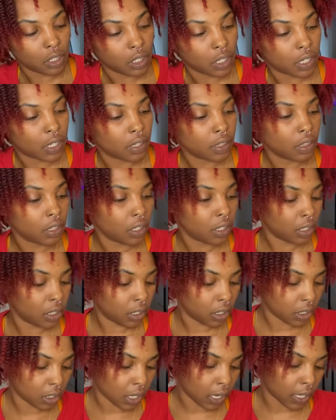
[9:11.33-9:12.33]
And
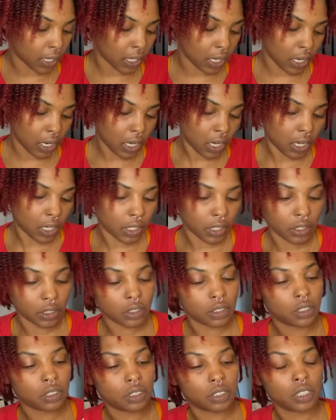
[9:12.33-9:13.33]
then I
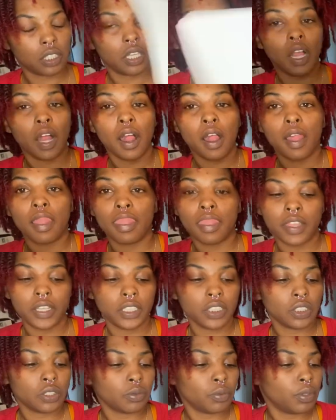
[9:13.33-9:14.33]
got
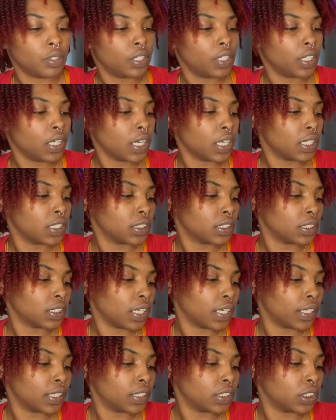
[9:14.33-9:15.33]
this one, and it
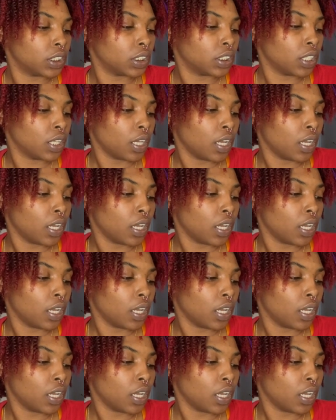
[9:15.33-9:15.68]
says,